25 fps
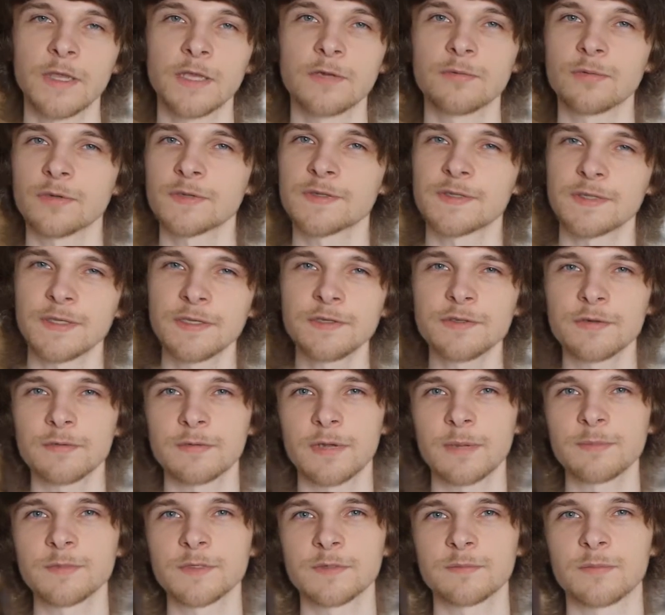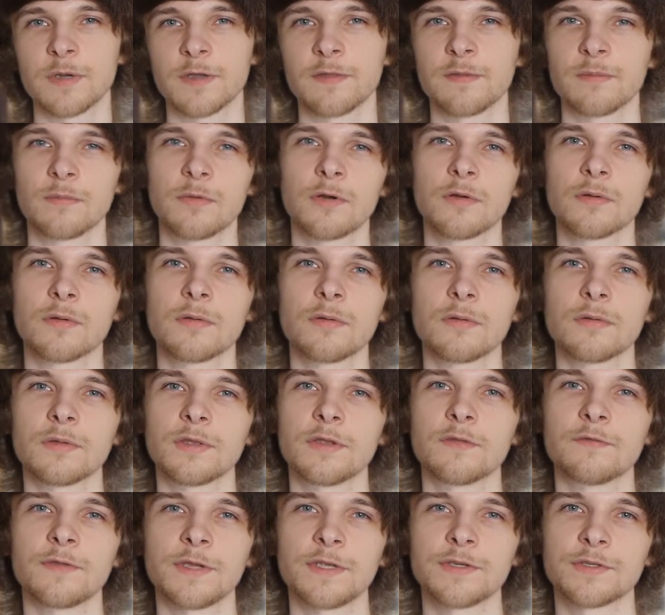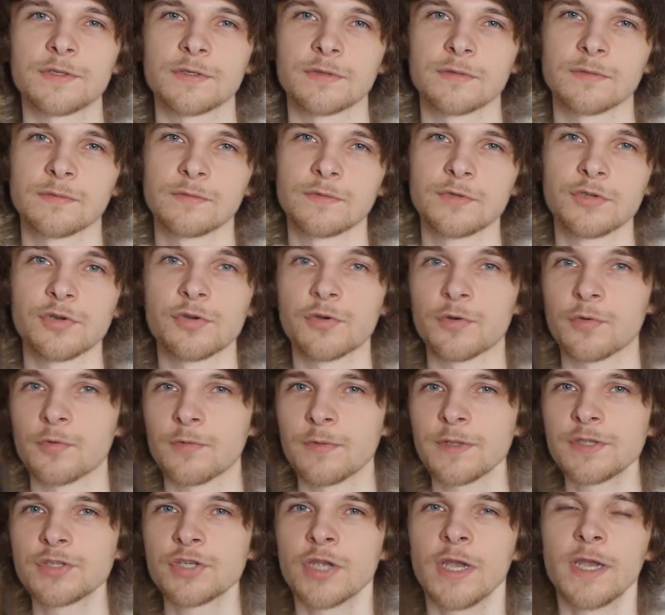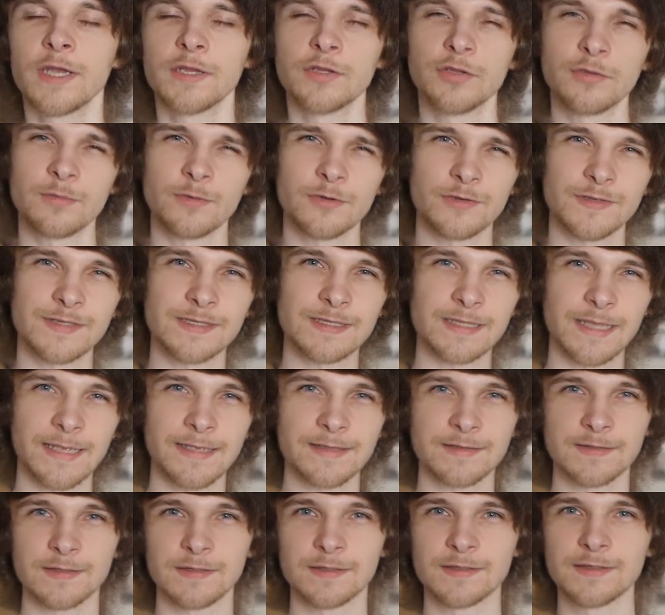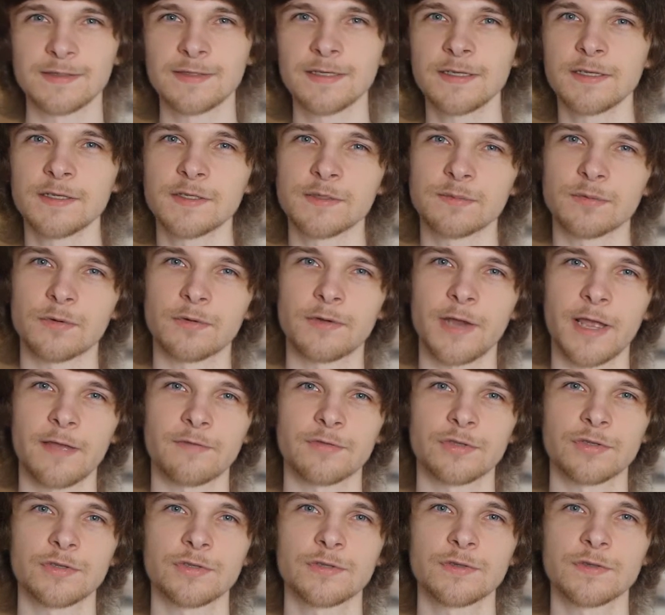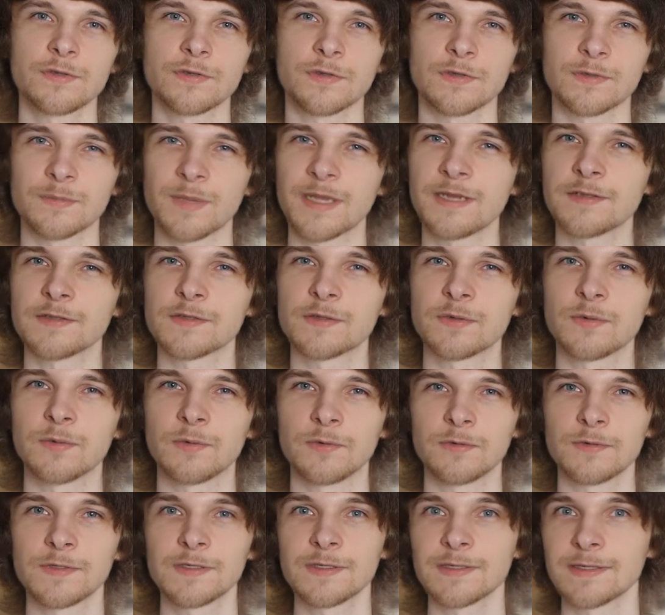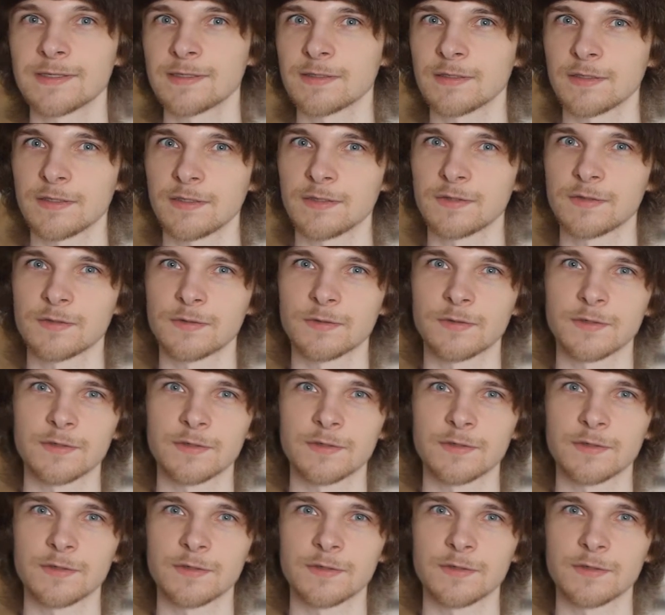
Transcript: It was interrupted by the Mongol invasion, during which numerous lands and cities were ravaged, and many schools ceased to